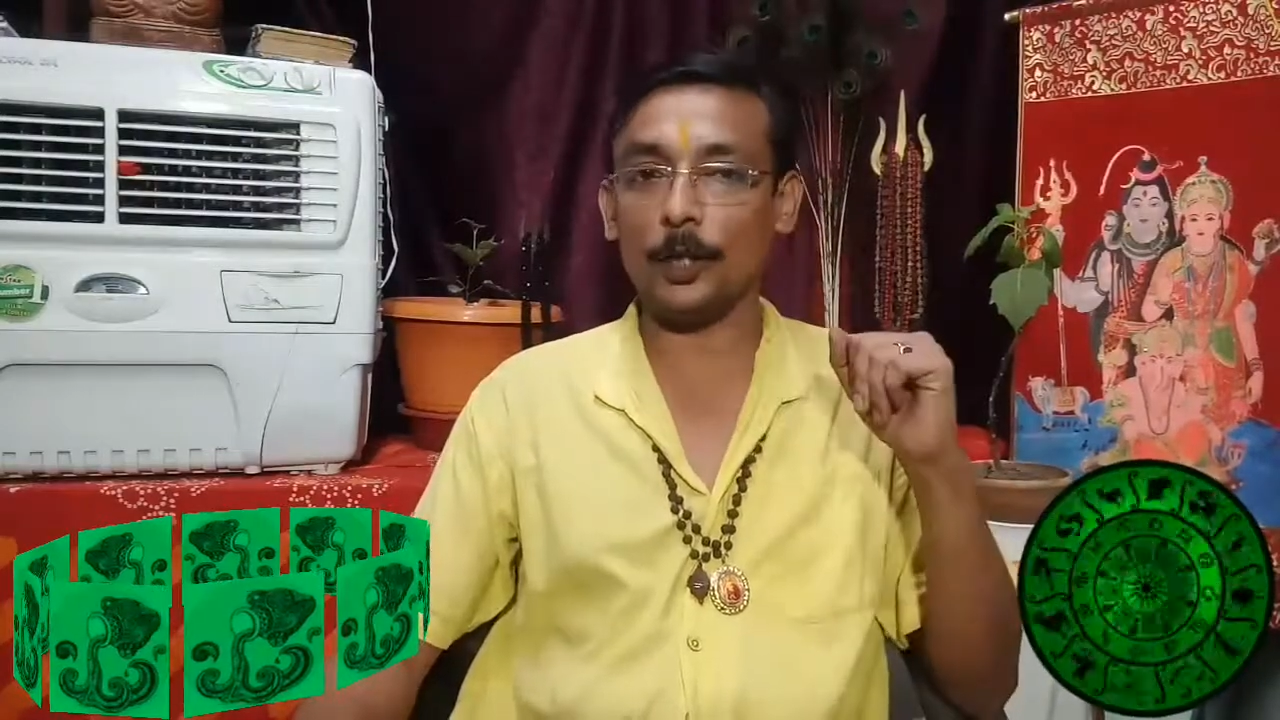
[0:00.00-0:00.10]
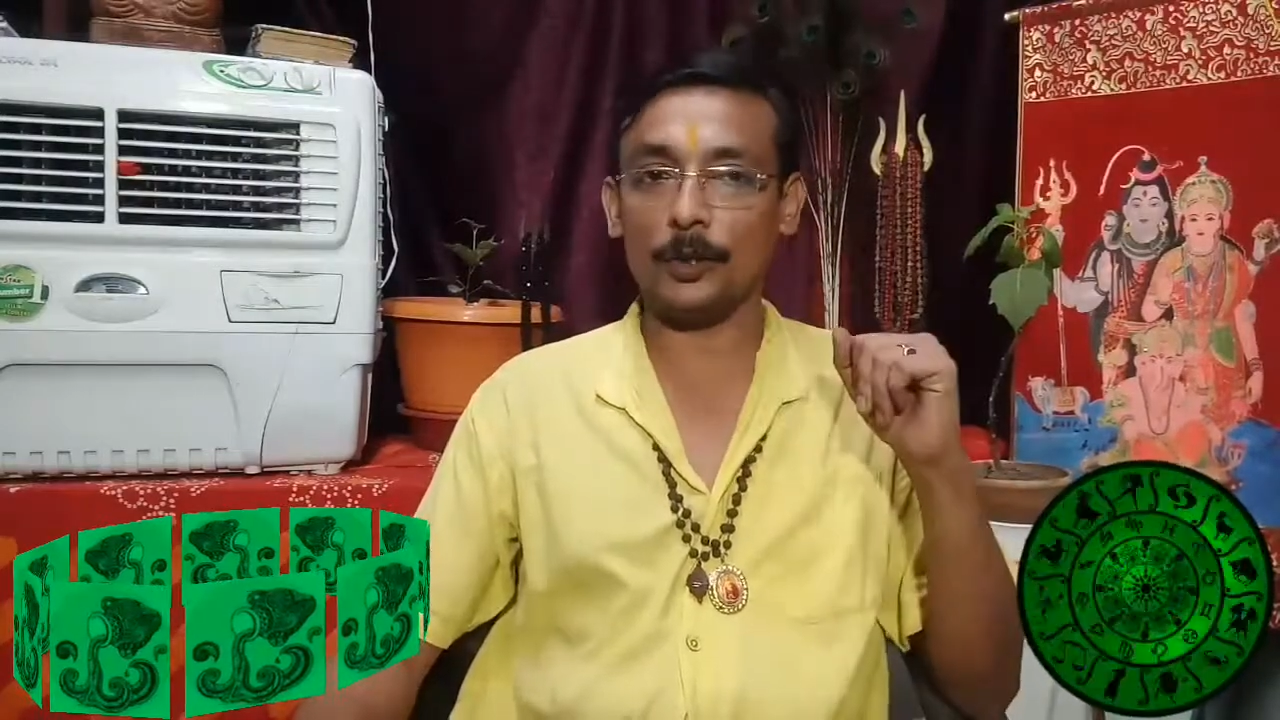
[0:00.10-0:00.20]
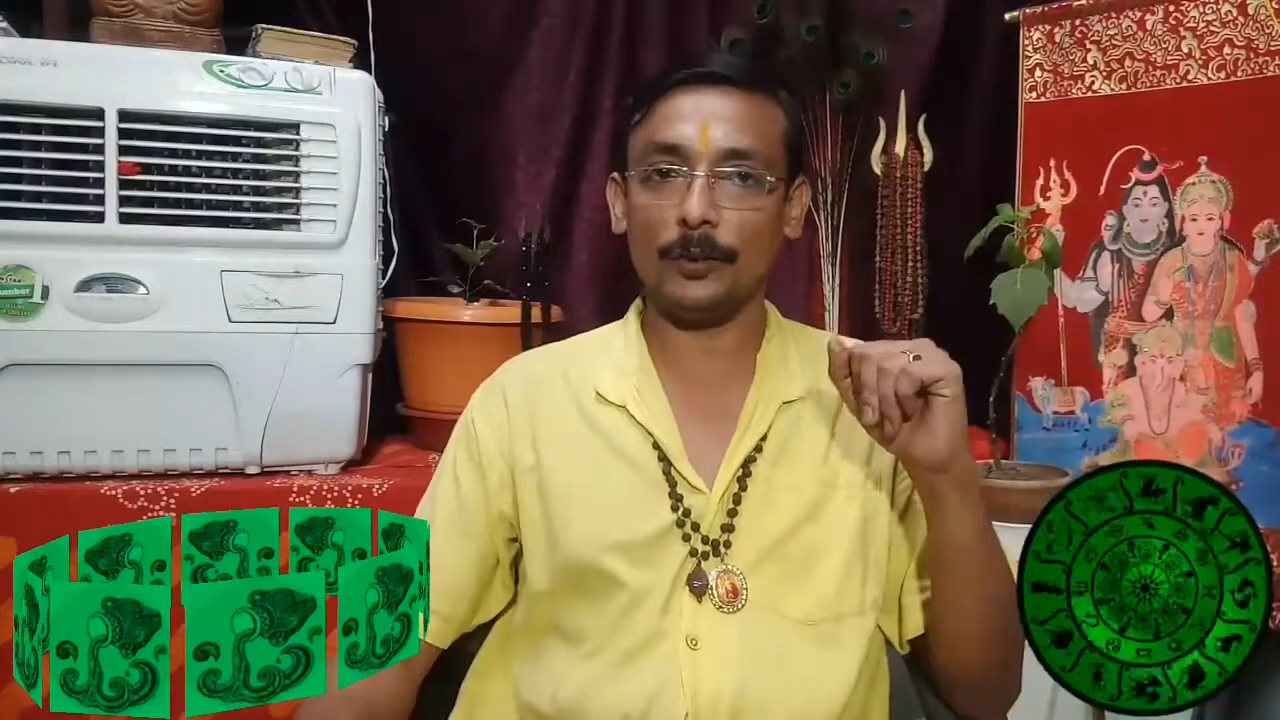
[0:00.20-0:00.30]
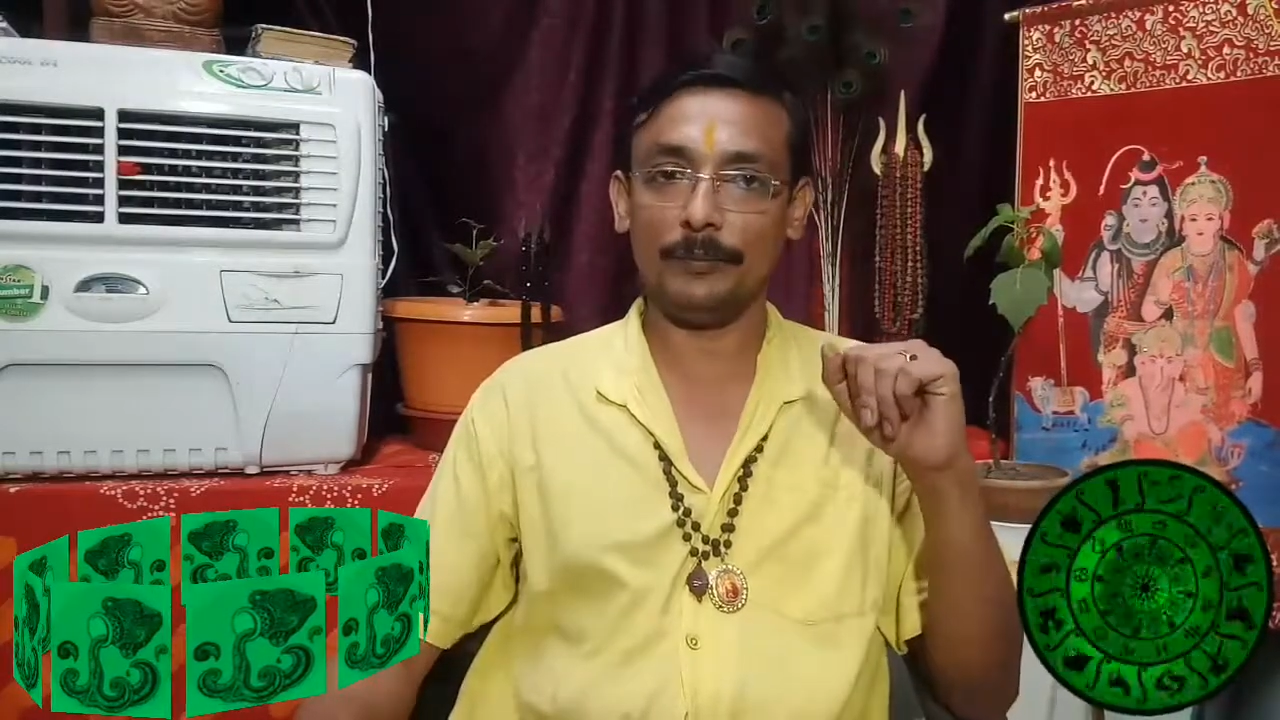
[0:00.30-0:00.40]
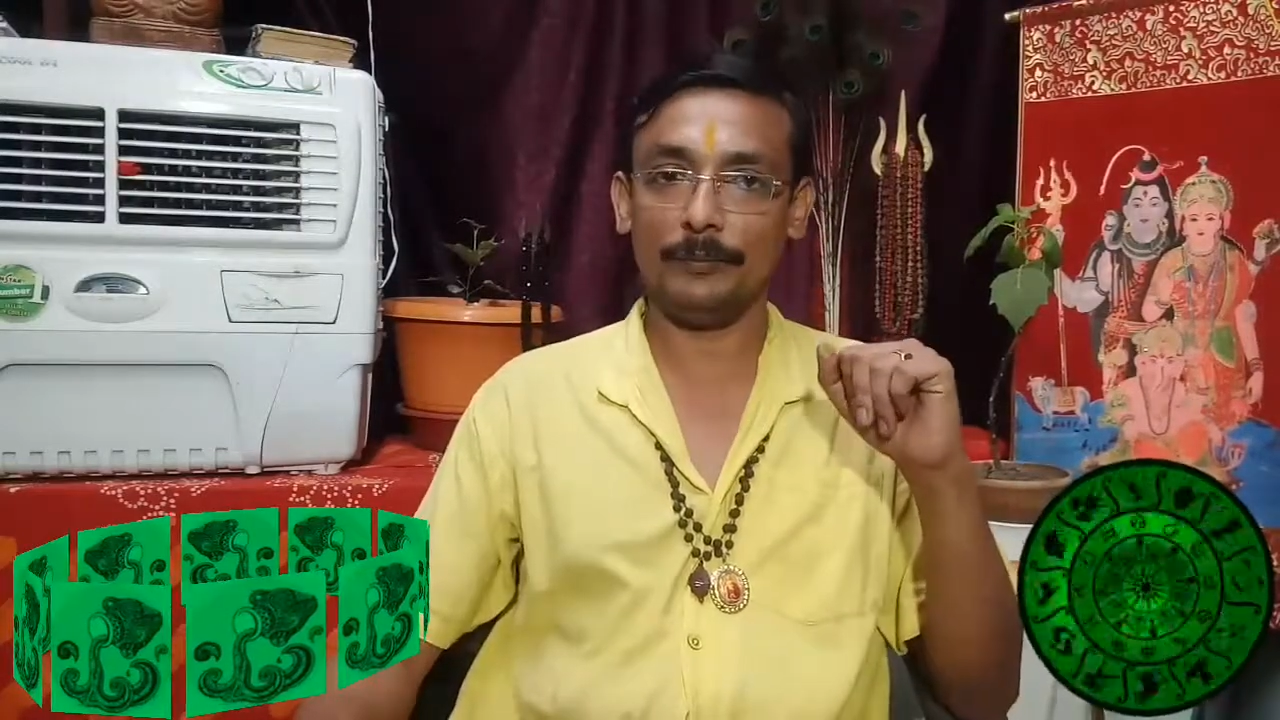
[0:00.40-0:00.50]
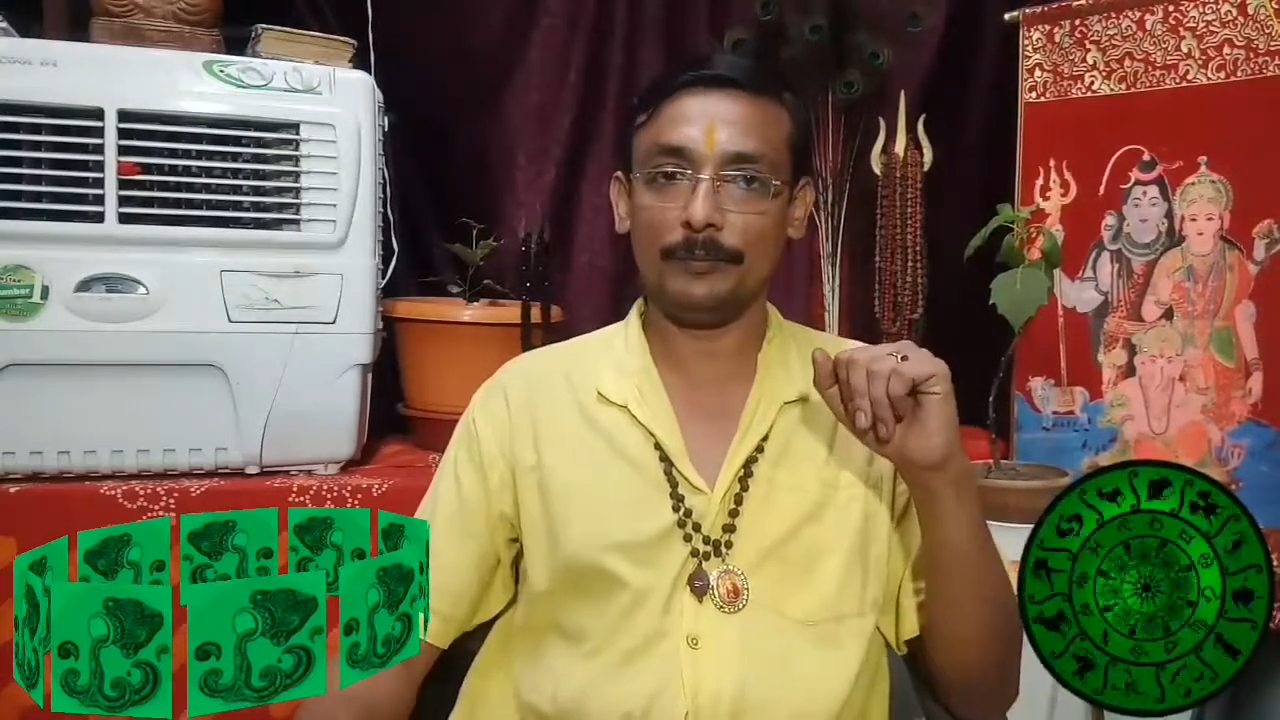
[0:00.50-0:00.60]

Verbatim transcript: also.